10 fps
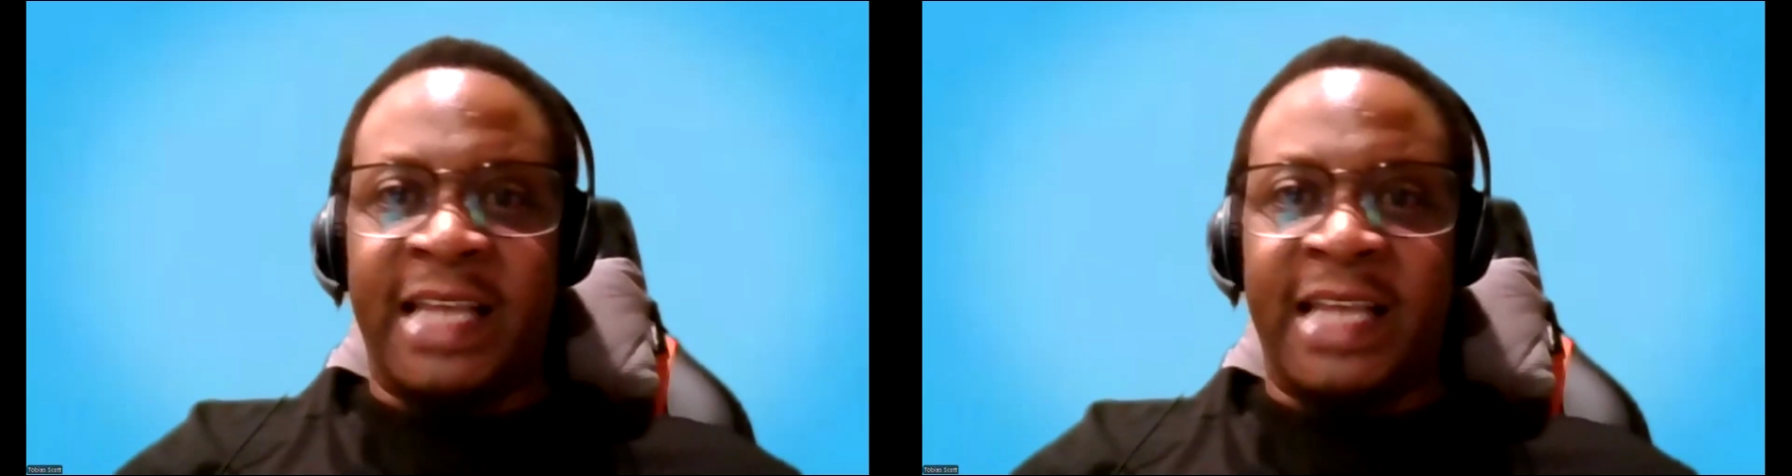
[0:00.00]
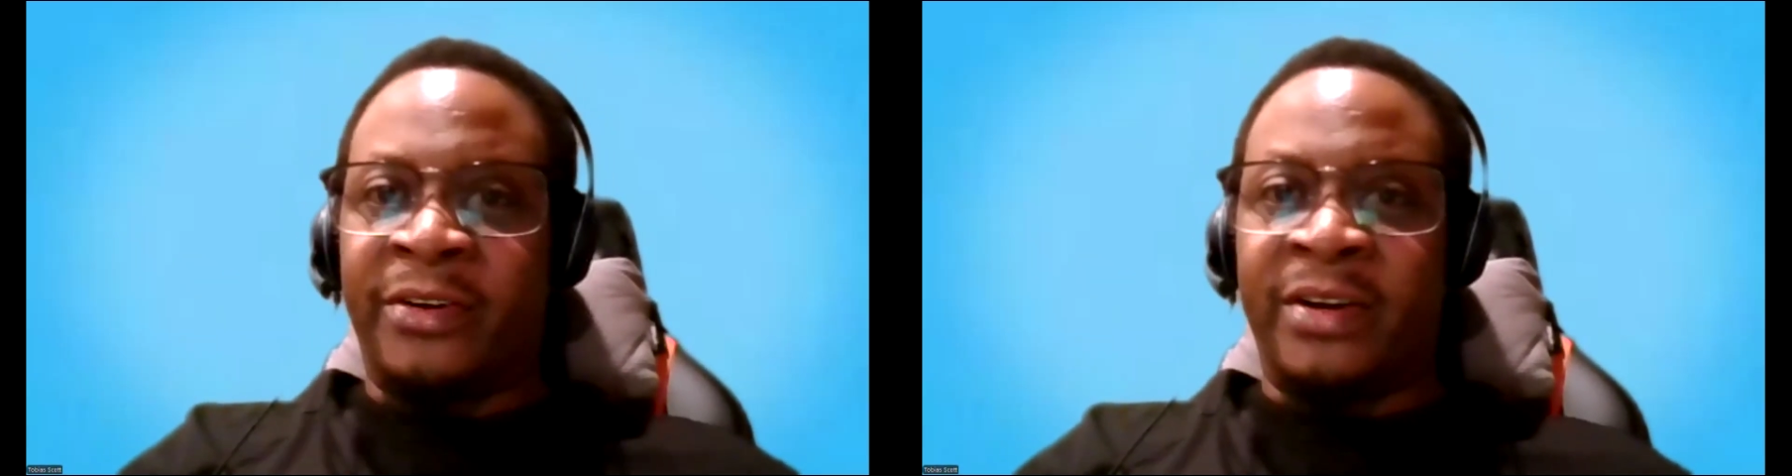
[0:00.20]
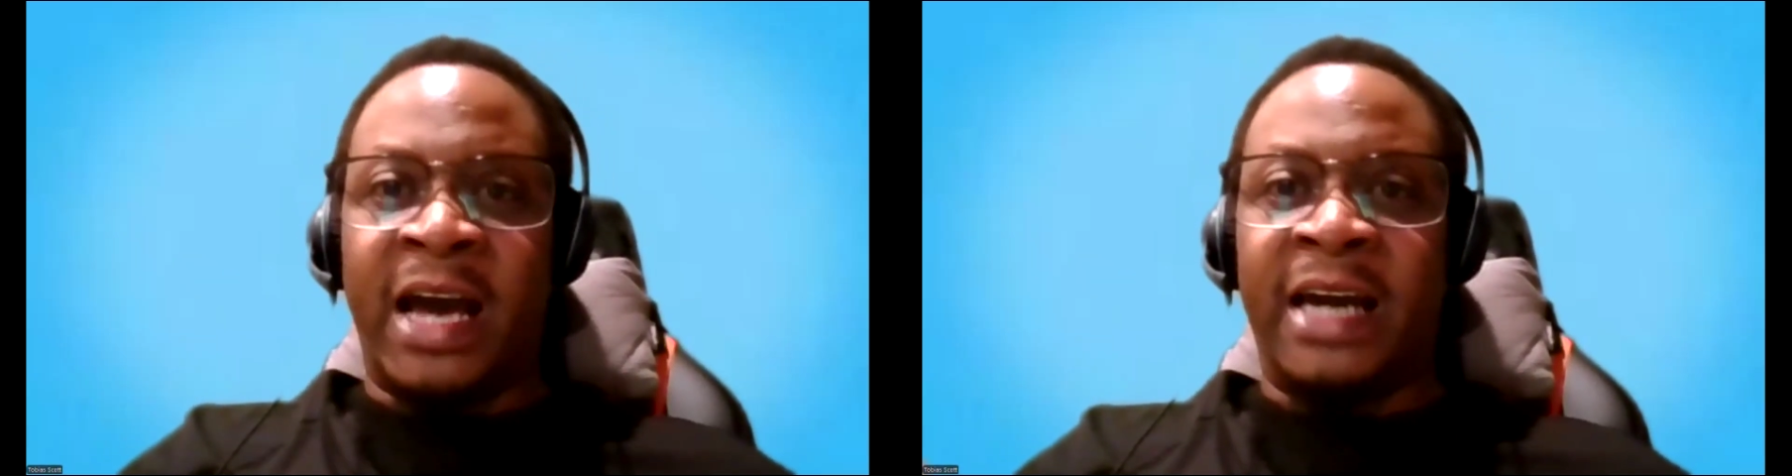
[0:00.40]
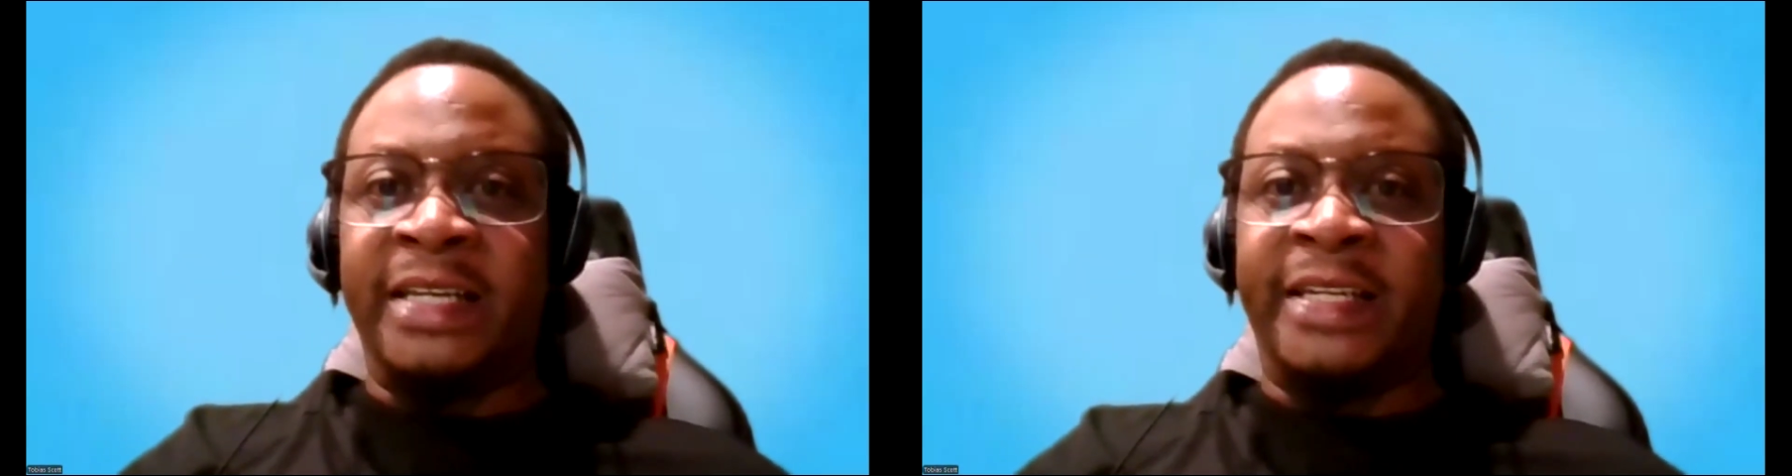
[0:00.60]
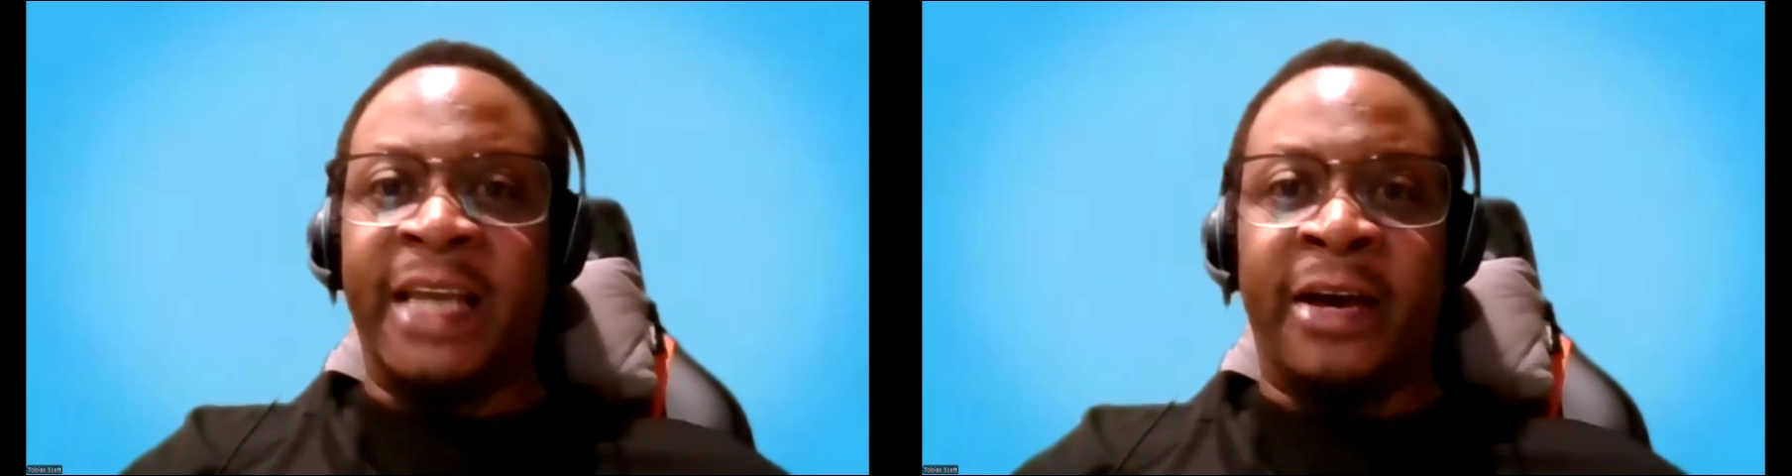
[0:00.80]
that or knock
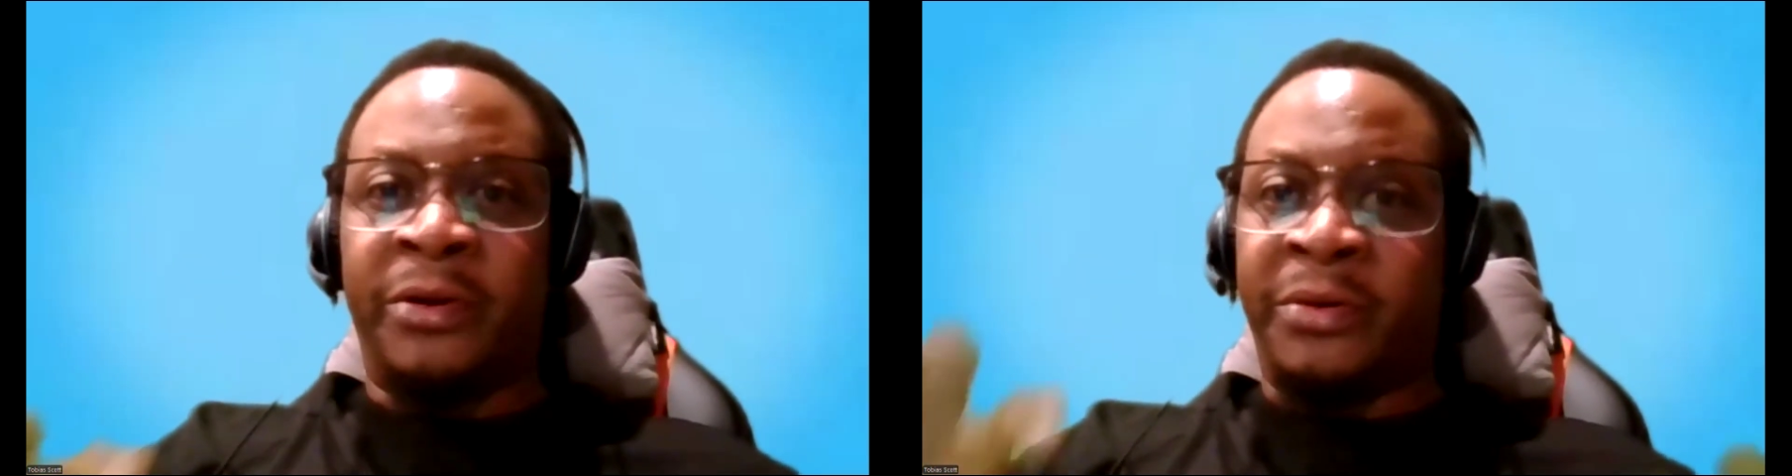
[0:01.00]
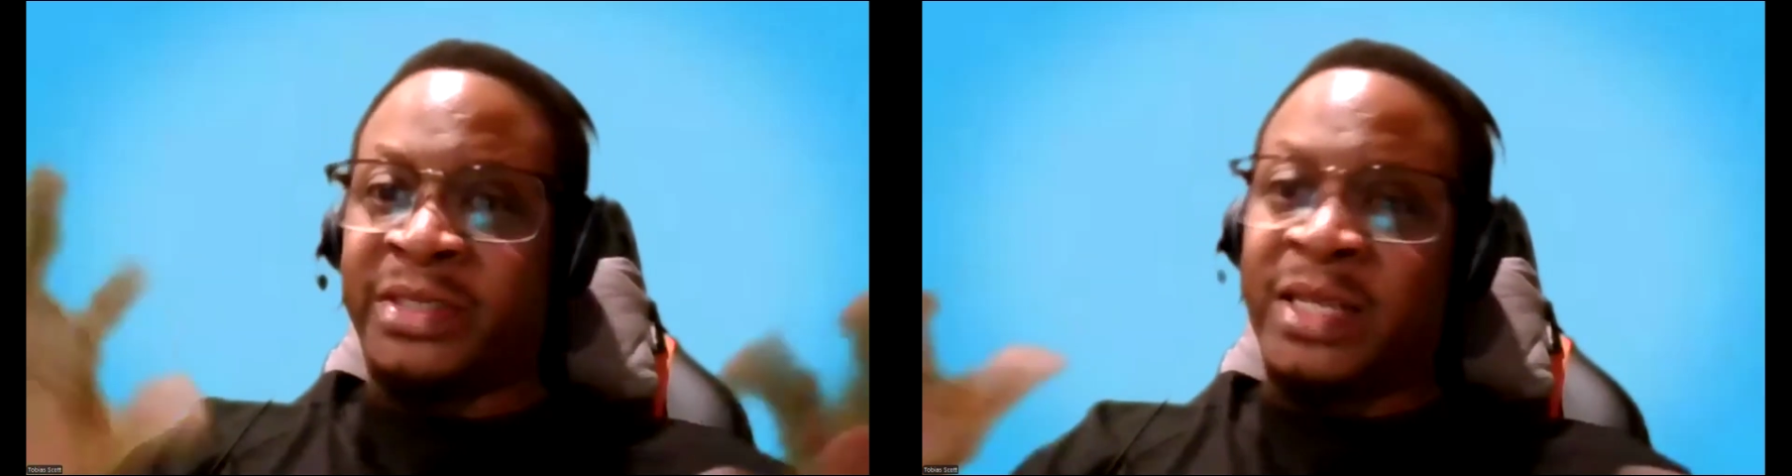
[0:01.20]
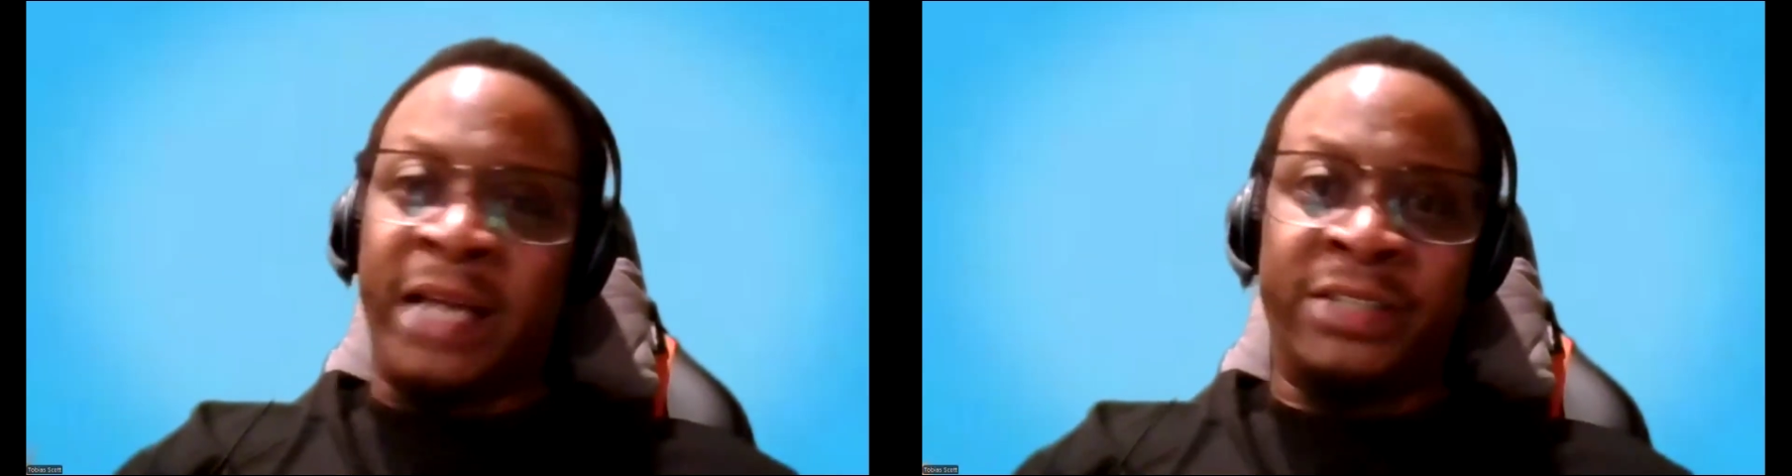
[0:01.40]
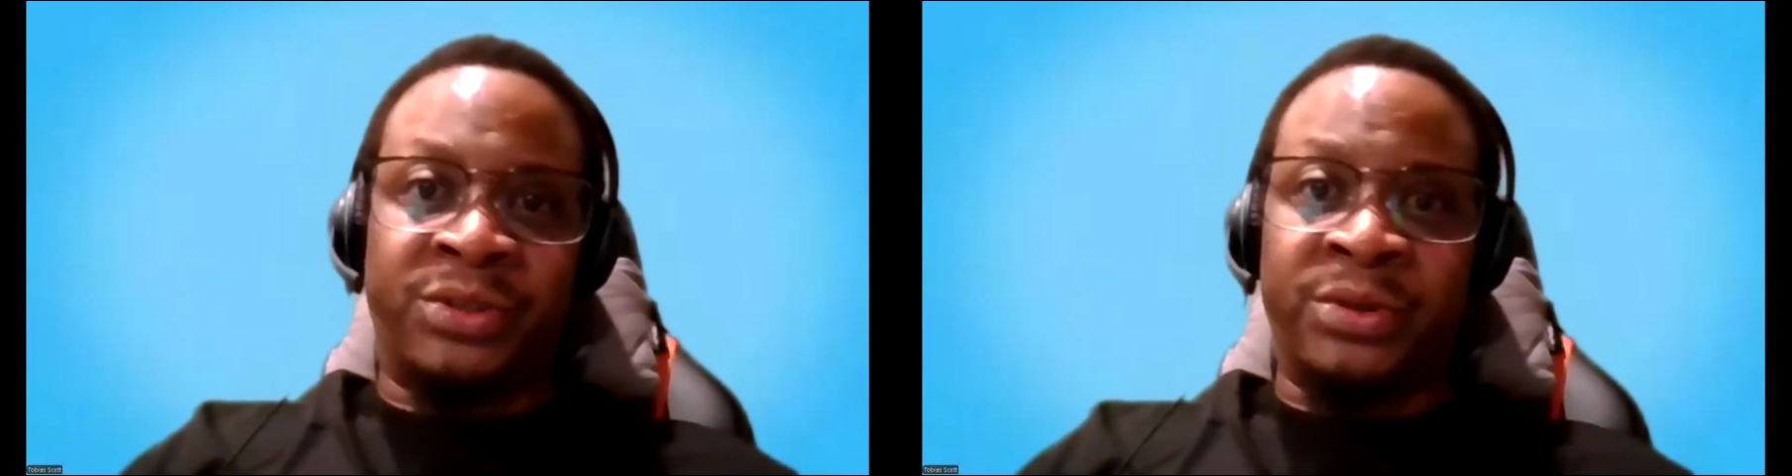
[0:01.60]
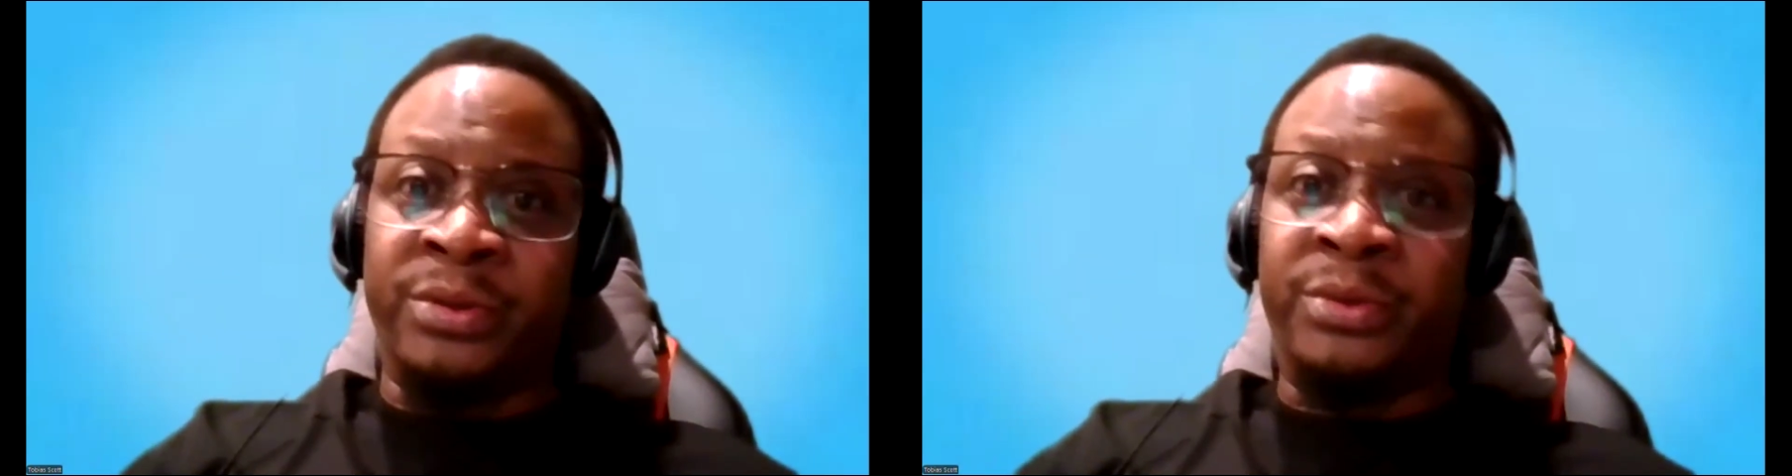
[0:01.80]
it down or it's not
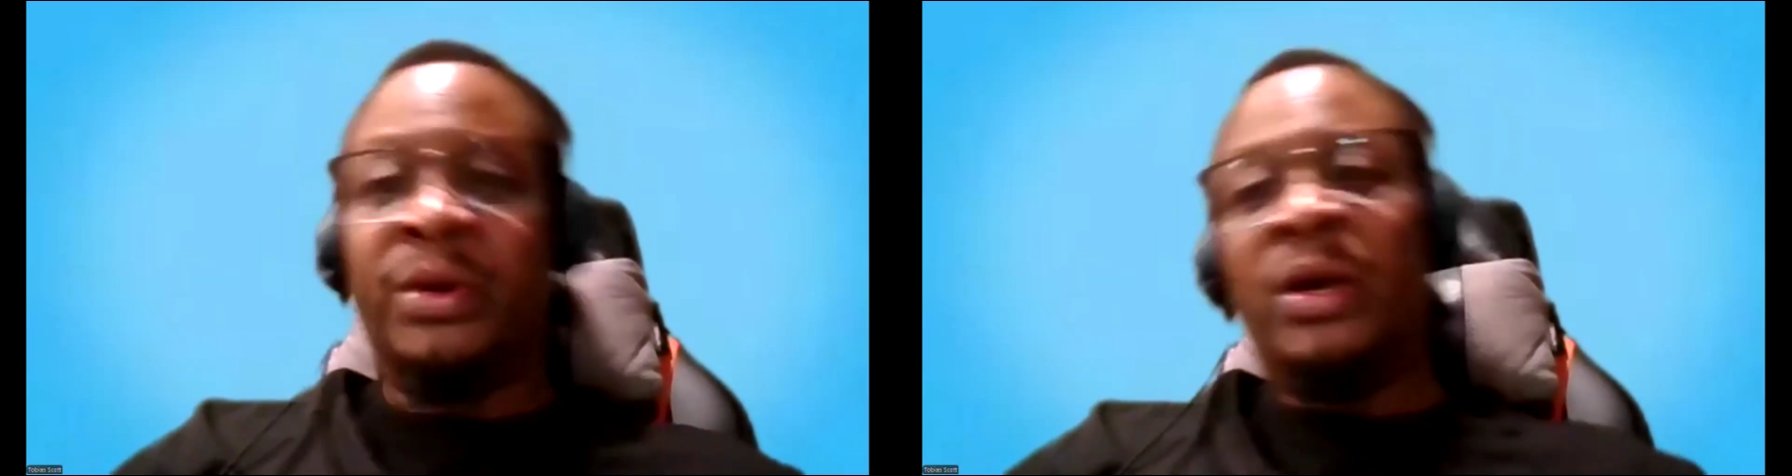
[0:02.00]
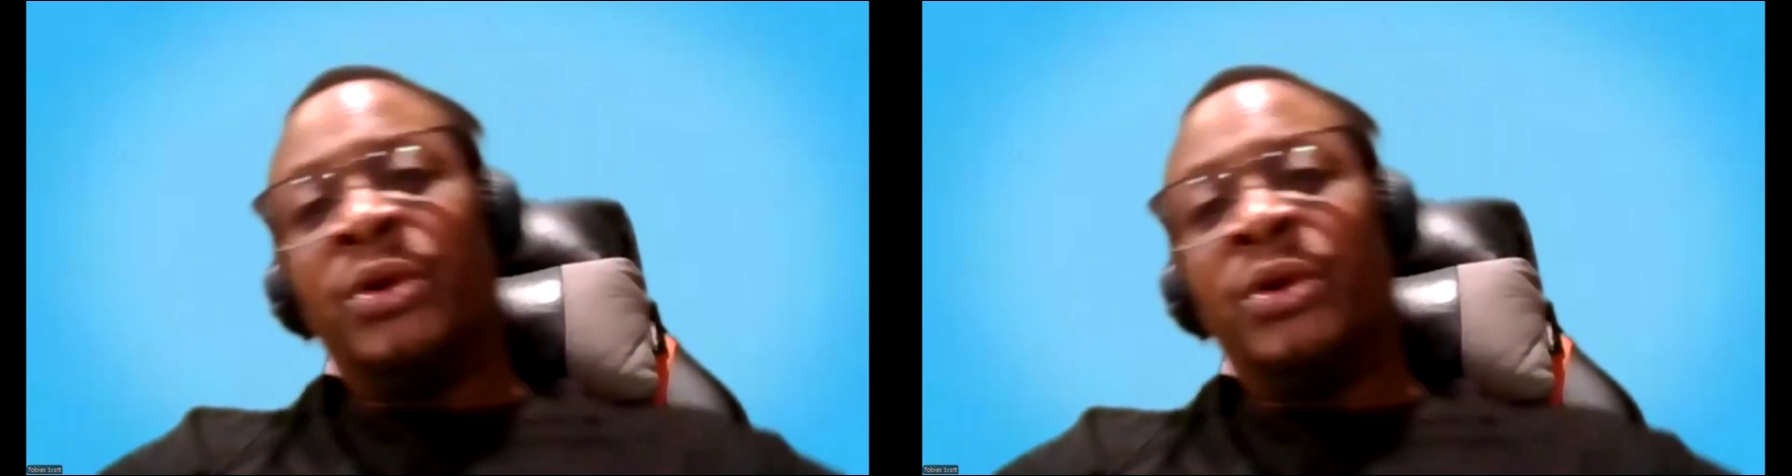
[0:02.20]
true